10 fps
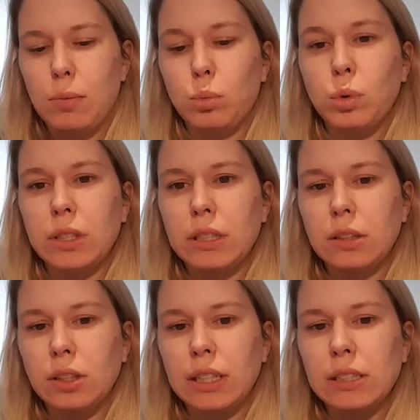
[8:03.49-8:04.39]

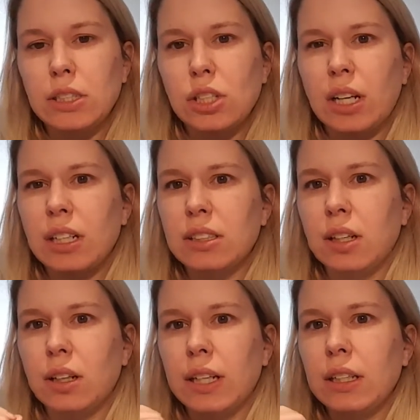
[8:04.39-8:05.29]
wooden looking dish I got at
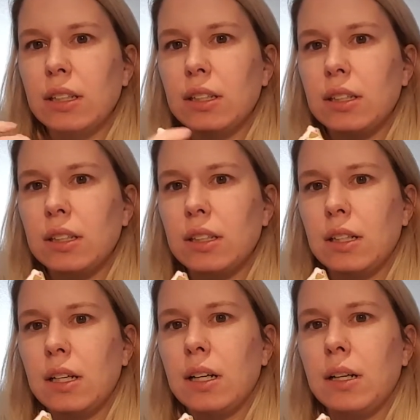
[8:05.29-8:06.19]
Target
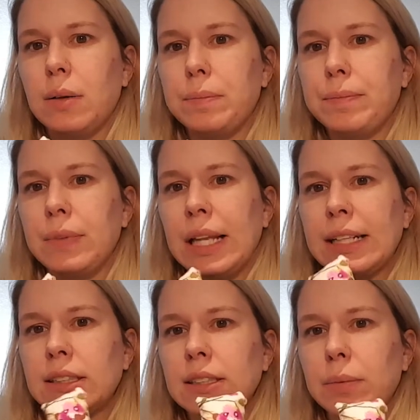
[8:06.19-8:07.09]

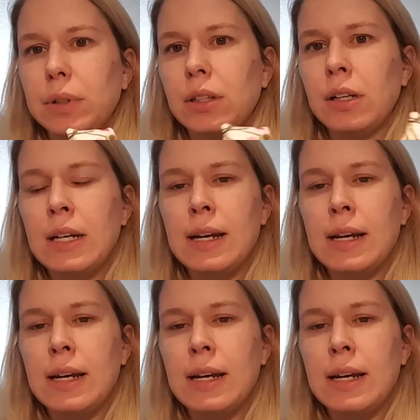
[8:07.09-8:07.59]
last summer.